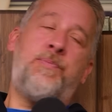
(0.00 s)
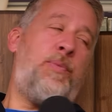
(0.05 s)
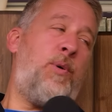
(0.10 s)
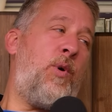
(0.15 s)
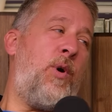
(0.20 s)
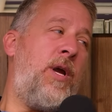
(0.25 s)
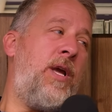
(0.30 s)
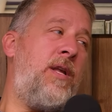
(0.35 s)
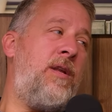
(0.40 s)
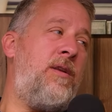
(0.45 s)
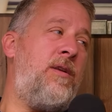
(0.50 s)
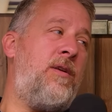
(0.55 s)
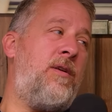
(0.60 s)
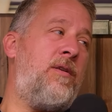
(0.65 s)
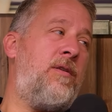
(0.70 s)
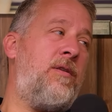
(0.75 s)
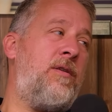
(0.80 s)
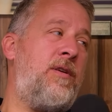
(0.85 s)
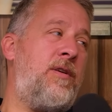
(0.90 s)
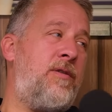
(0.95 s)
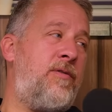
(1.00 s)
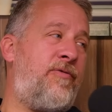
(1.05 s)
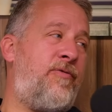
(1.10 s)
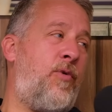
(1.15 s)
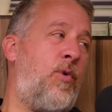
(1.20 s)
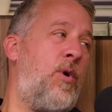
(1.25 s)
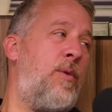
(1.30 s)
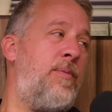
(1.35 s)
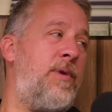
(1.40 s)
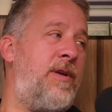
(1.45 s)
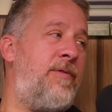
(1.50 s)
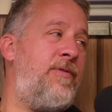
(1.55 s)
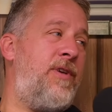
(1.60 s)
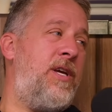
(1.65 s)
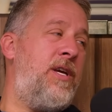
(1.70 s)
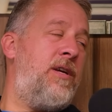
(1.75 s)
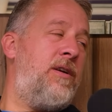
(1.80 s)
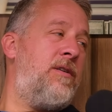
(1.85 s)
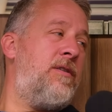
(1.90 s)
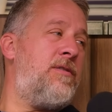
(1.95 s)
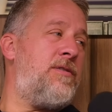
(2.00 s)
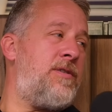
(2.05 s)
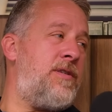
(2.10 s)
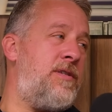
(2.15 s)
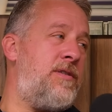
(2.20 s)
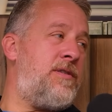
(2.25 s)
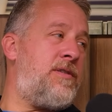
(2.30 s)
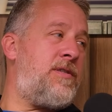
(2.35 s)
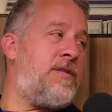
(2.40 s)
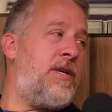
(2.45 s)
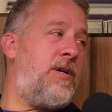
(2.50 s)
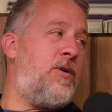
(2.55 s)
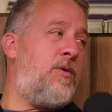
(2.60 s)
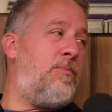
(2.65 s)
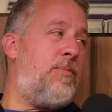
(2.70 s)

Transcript: point, your formative years is single